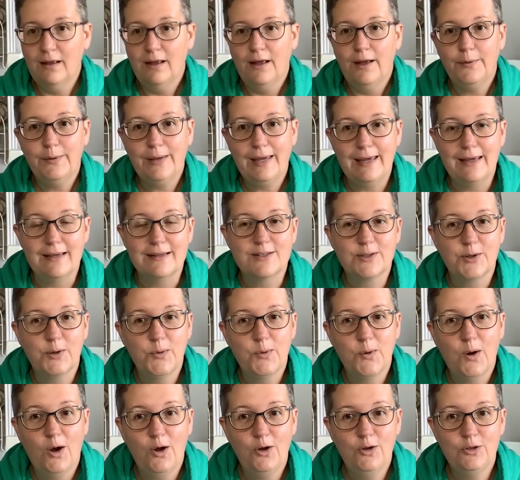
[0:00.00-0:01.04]
Okay, so
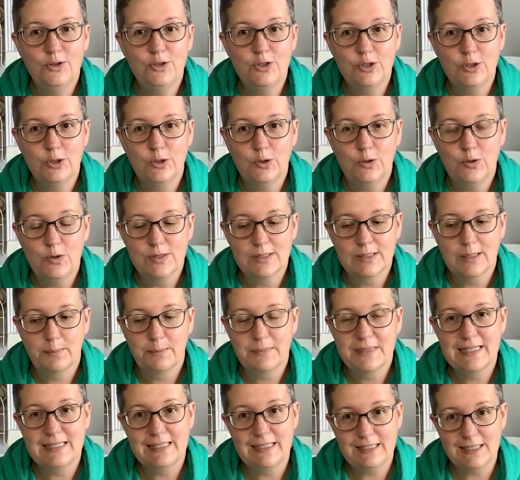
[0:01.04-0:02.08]
on to some
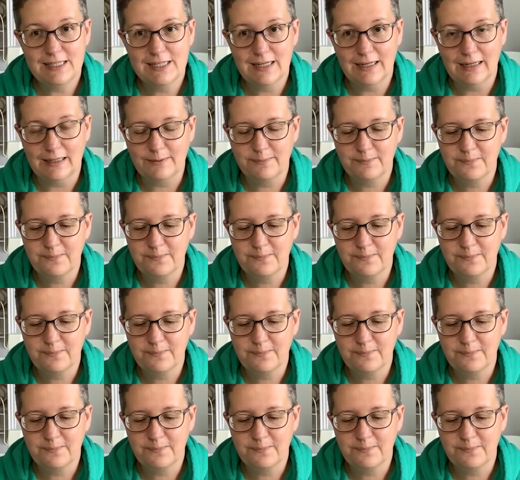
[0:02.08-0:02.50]
stitching.